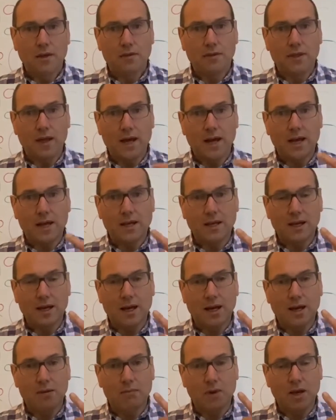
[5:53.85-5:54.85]

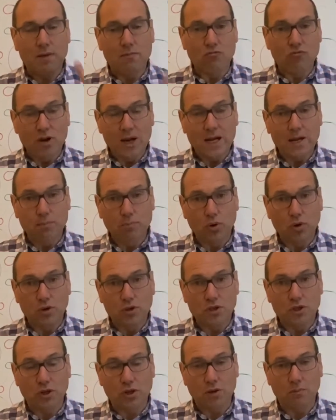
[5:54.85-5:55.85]
Really important
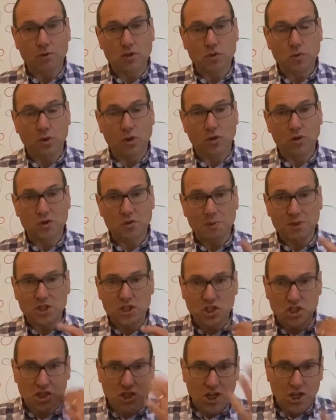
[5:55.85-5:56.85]
documents will always be
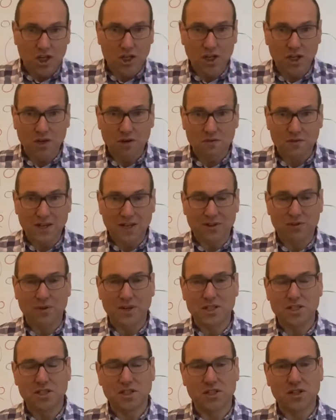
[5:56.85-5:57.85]
served at the
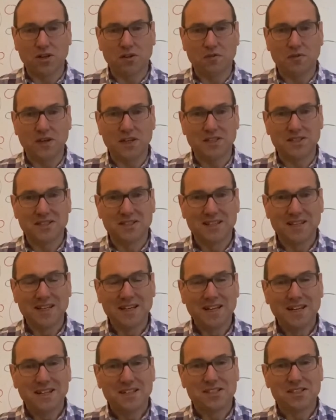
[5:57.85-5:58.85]
registered office.
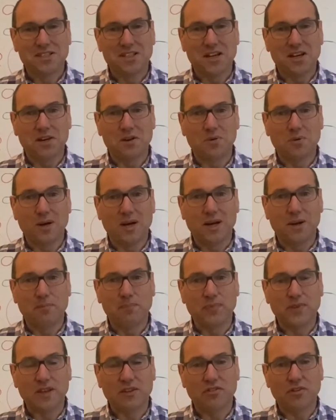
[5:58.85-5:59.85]

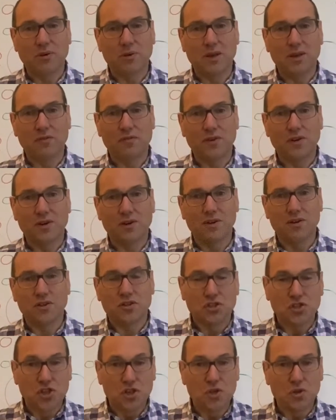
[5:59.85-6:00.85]
So if you're
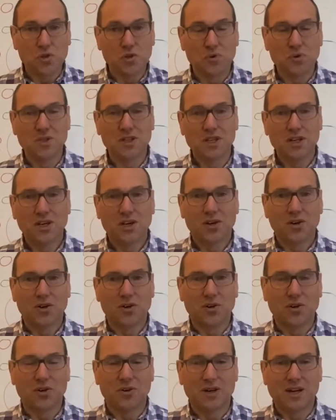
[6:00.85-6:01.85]
sued
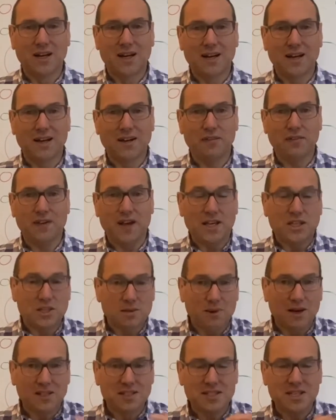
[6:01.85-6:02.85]
or if
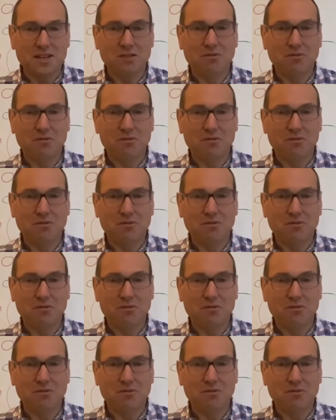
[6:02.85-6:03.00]
HMRC